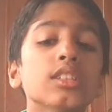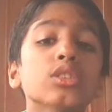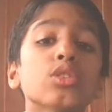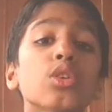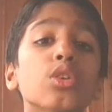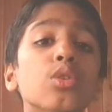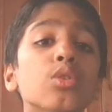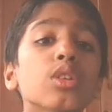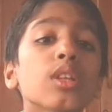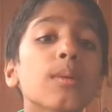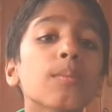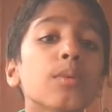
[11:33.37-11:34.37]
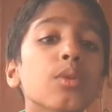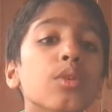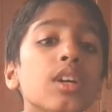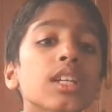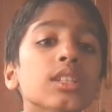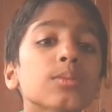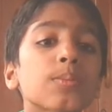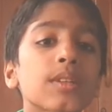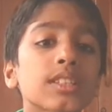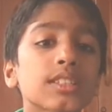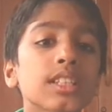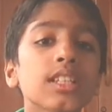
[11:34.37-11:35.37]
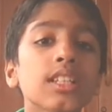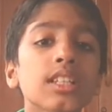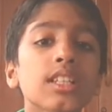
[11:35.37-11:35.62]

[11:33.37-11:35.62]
So, due to the mucus present